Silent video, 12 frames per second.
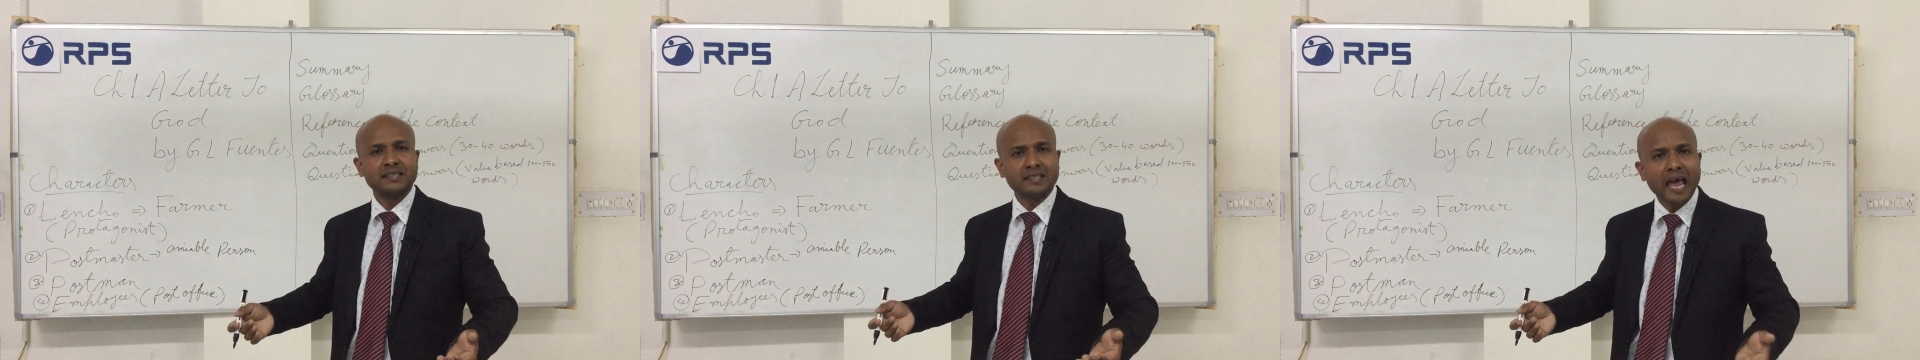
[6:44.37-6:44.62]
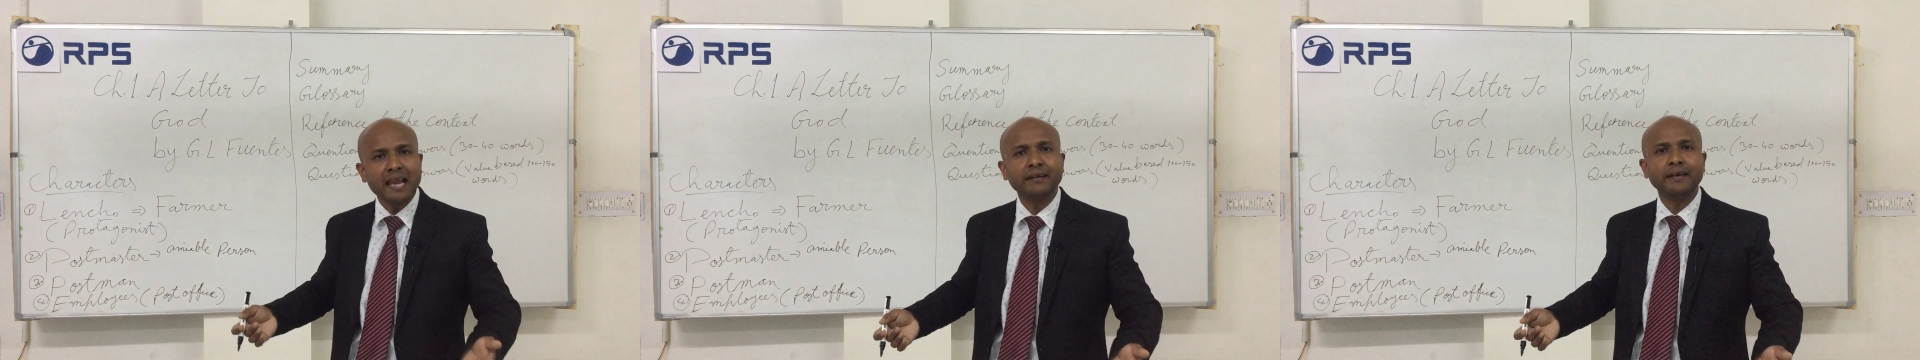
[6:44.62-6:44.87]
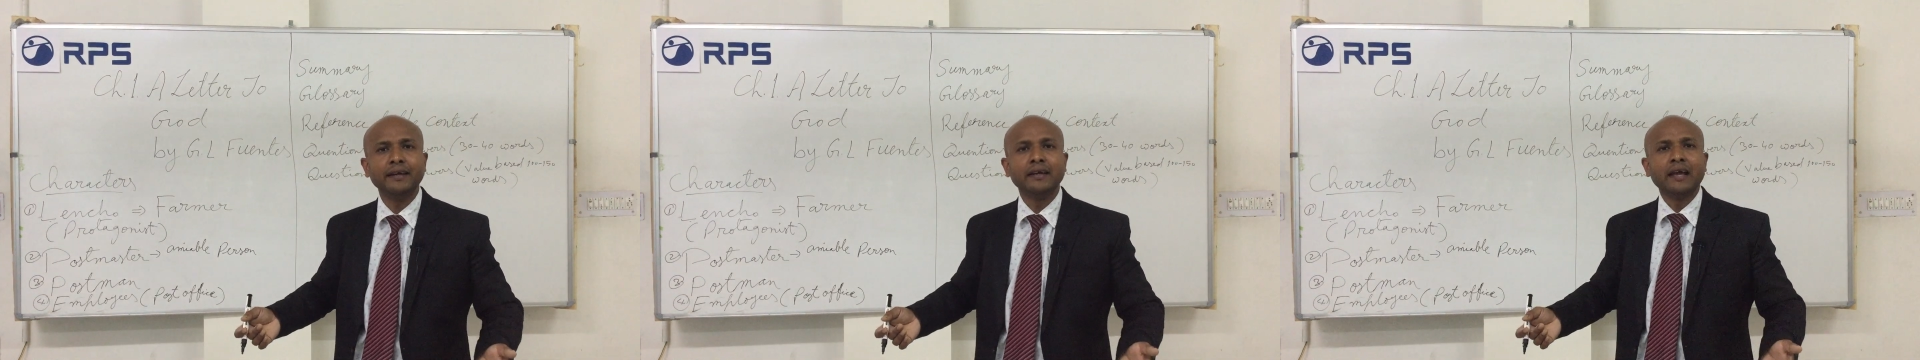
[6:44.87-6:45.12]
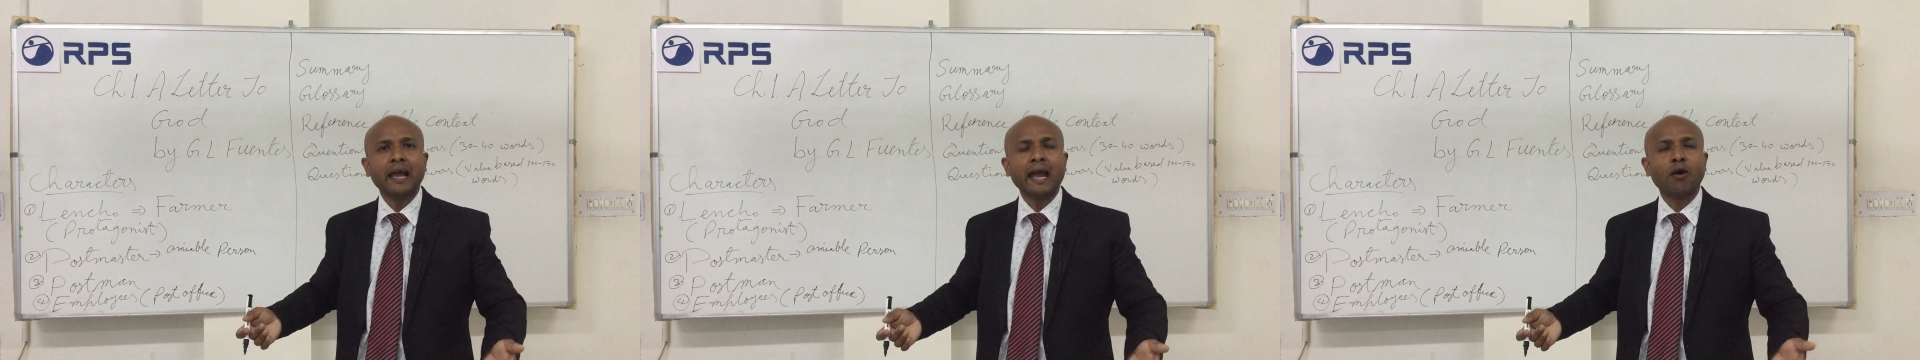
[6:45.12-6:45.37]
salary
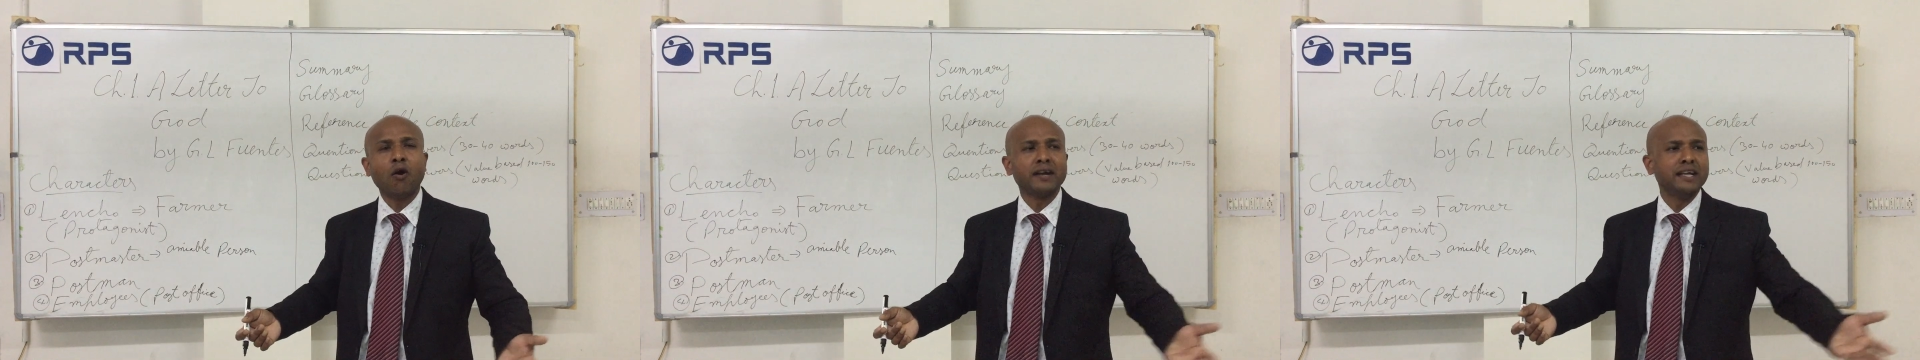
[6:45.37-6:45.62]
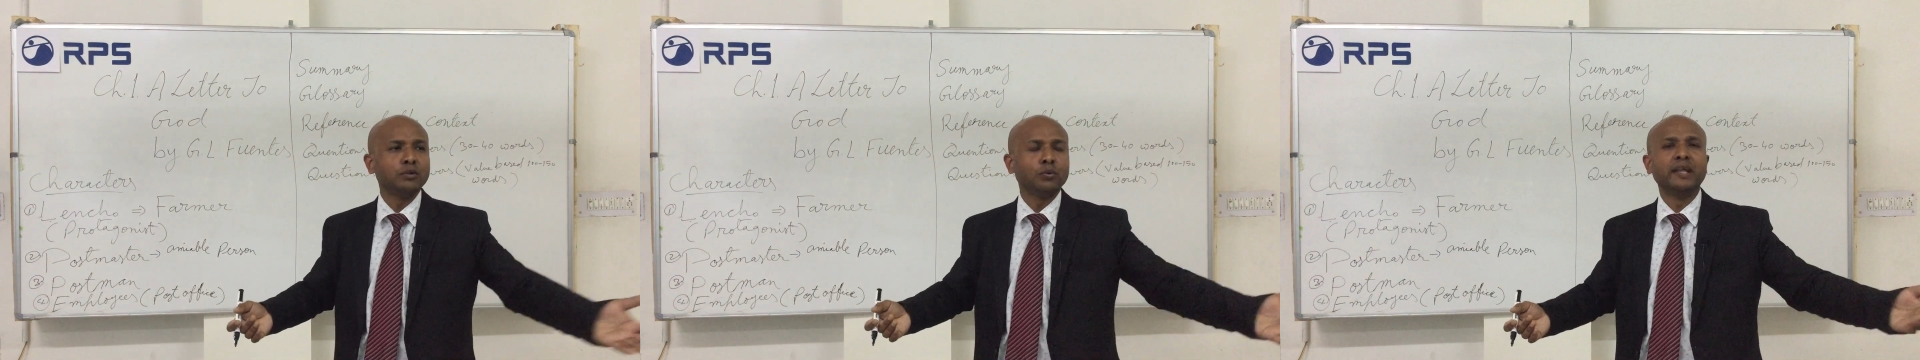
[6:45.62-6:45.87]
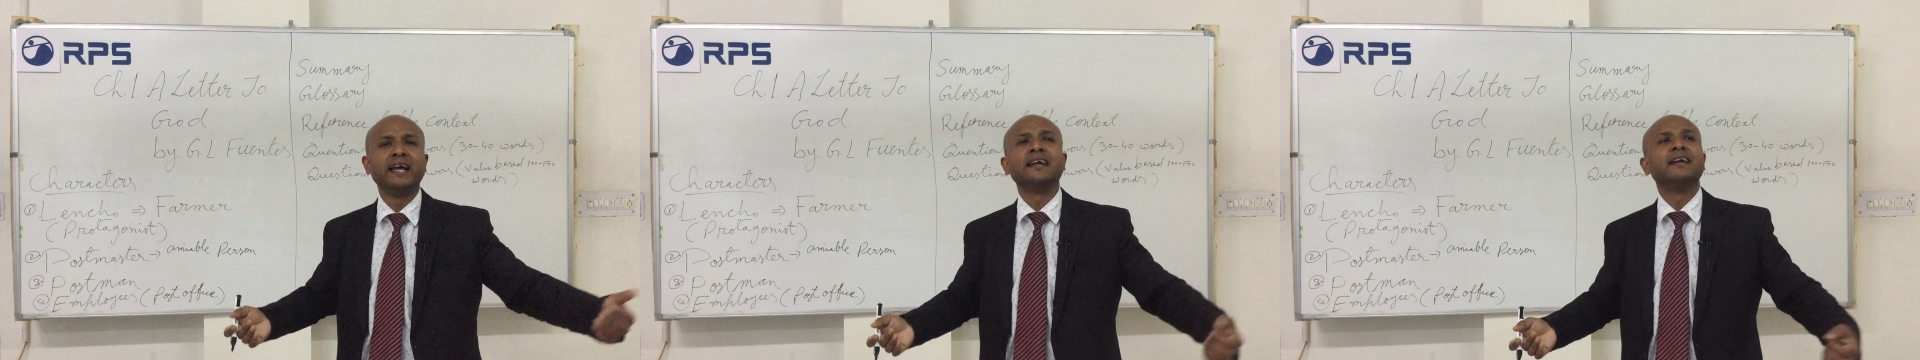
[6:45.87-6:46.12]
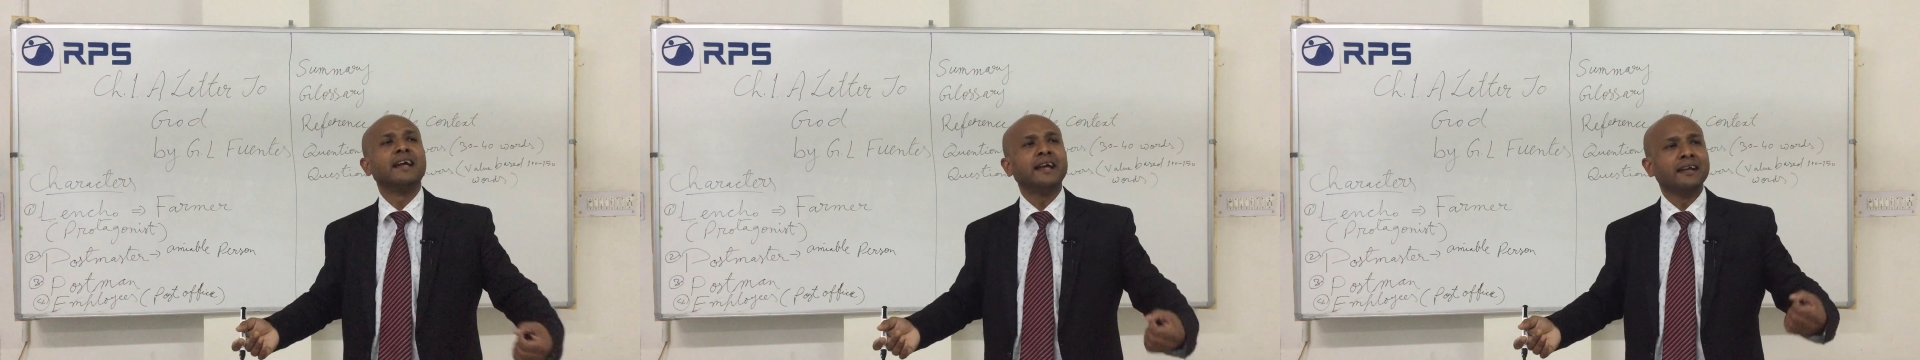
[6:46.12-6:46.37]
according to
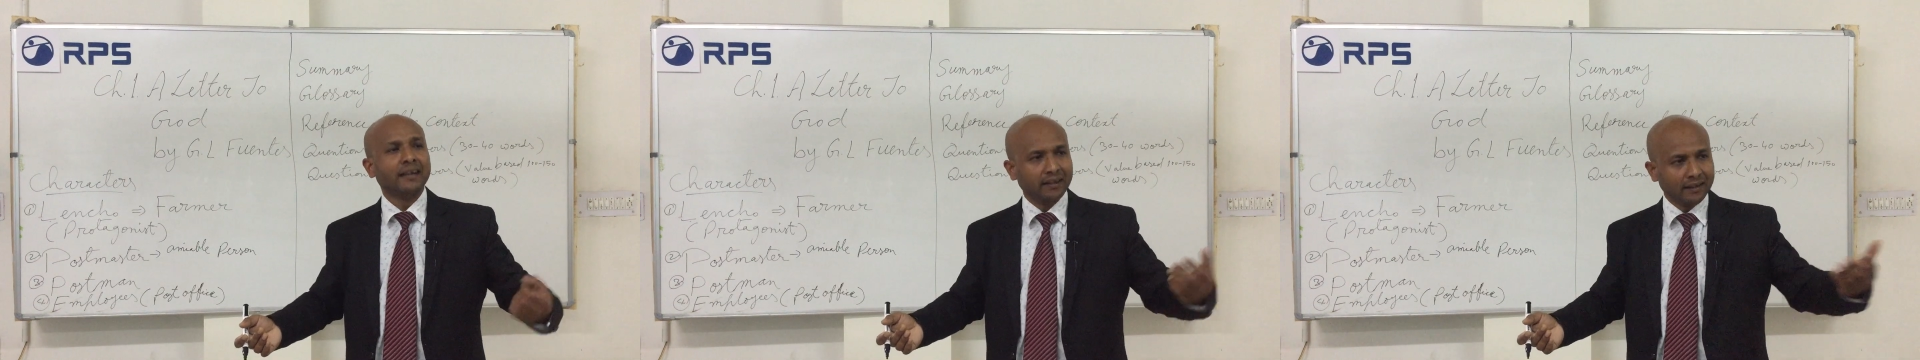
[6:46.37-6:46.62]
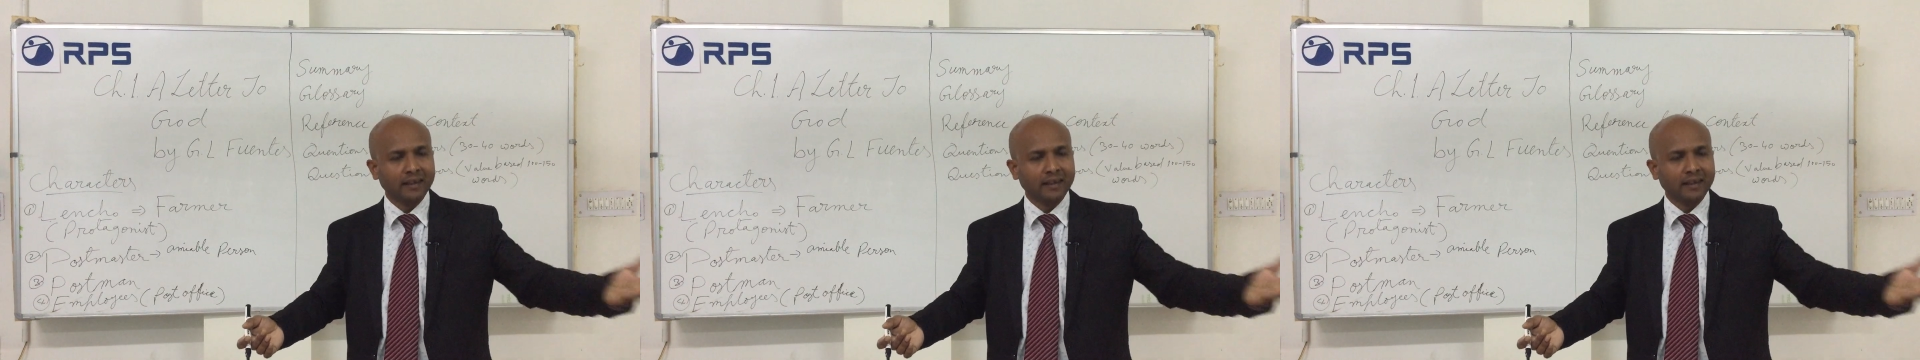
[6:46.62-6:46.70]
their